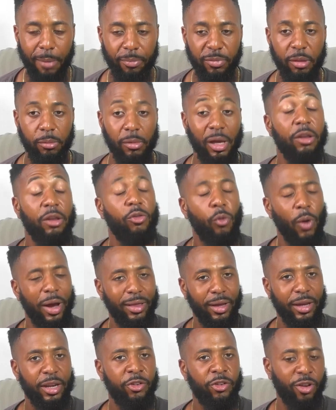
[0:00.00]
team. And it's
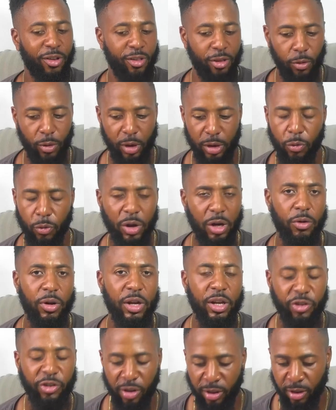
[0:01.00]
quite an interesting one. Really,
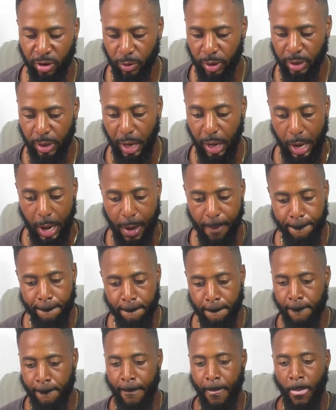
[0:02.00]
really interesting one.
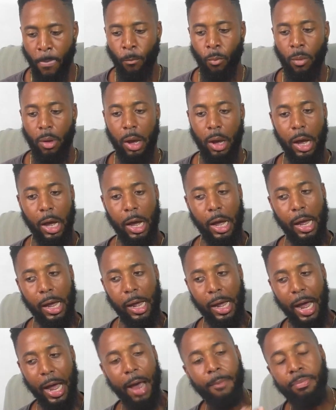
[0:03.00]

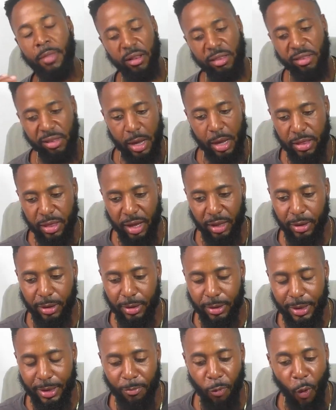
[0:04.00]
I'm not saying that
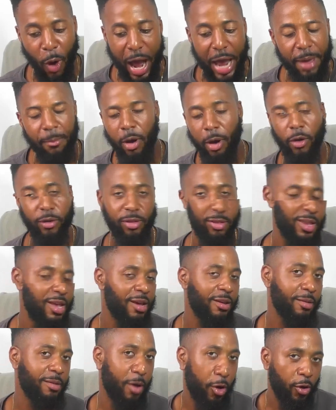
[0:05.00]
boy I'm gonna
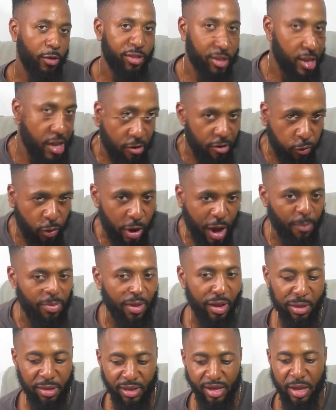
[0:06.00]
save we. I'm
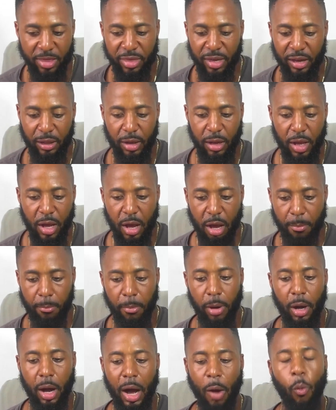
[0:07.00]
not saying that.
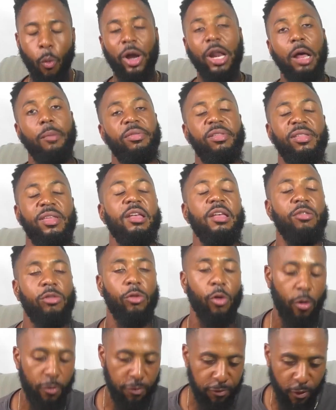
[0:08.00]
But what I'm seeing
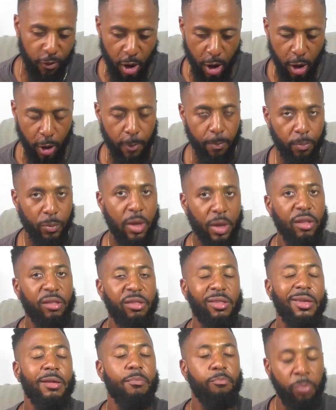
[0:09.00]
so far
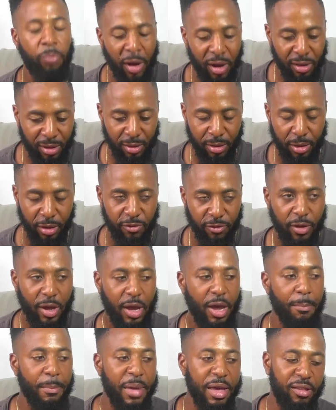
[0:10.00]
seem positive
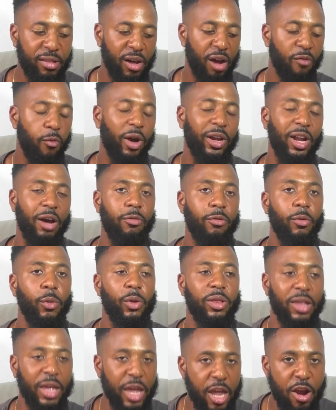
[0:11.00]
based on what I
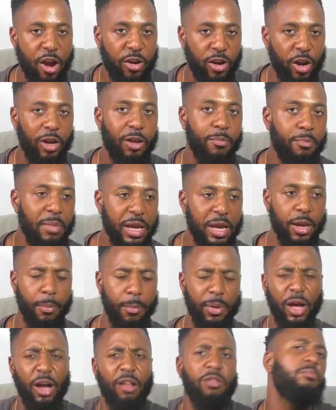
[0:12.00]
was hearing on the media,
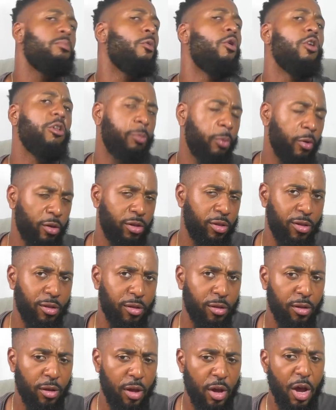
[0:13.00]
because most
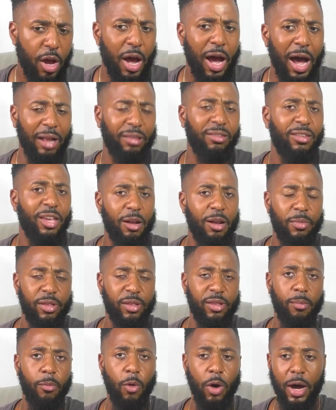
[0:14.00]
persons are telling me,
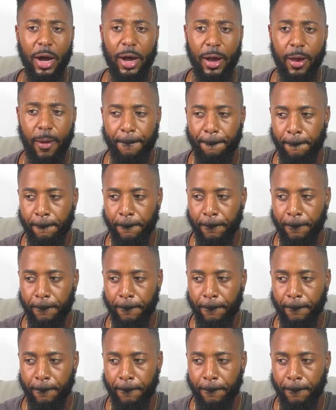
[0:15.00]
say, boy,